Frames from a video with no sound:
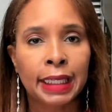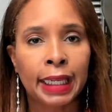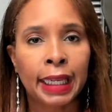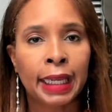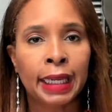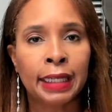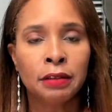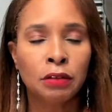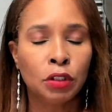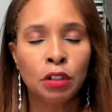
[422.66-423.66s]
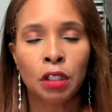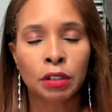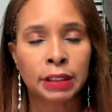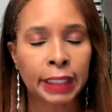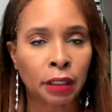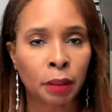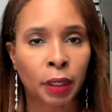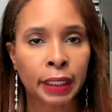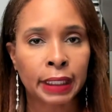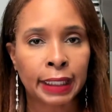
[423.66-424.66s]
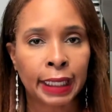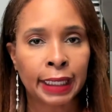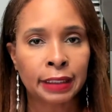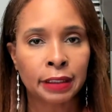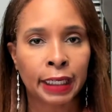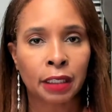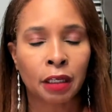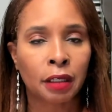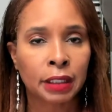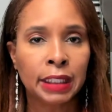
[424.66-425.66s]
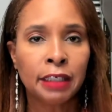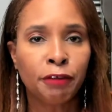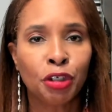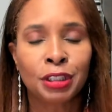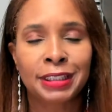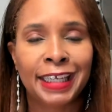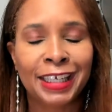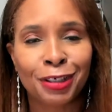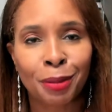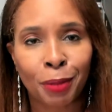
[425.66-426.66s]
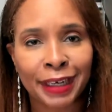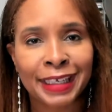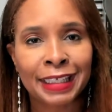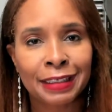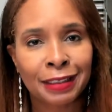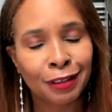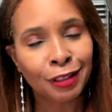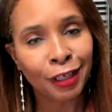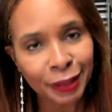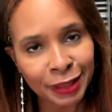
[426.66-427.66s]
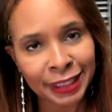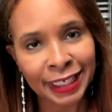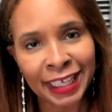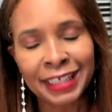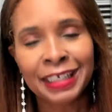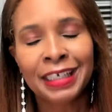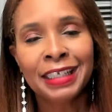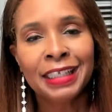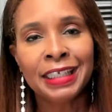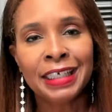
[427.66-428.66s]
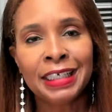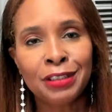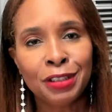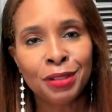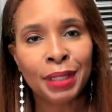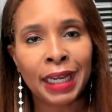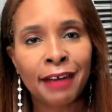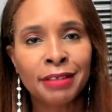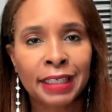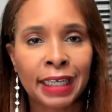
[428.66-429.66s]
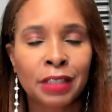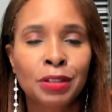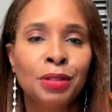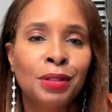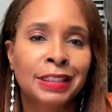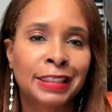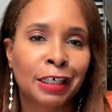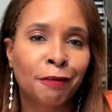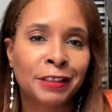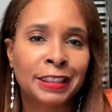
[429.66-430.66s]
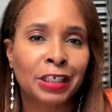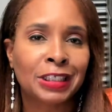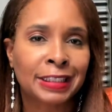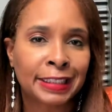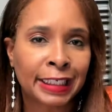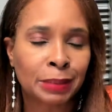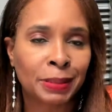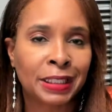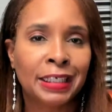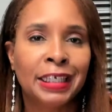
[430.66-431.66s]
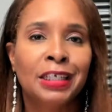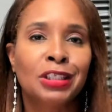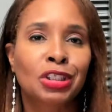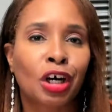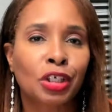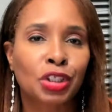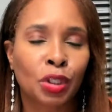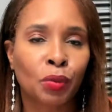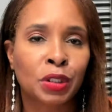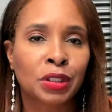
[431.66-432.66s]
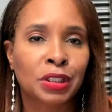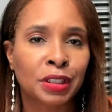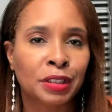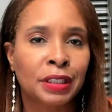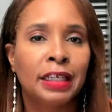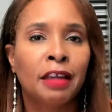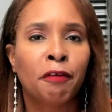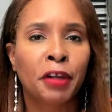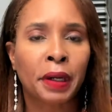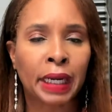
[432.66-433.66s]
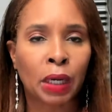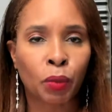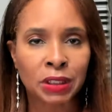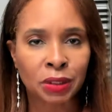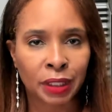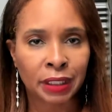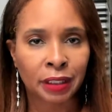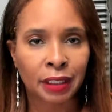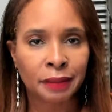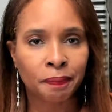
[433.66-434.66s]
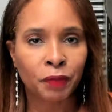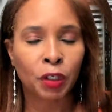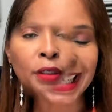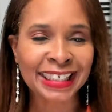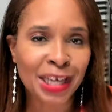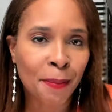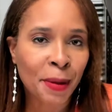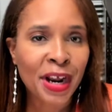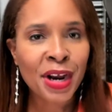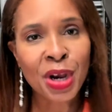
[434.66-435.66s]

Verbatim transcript: and you don't stay on the market that that long. If you're staying on the market longer than that, then you have to kind of do a self assessment, talk to your realtor, and figure out what's going on. Hack number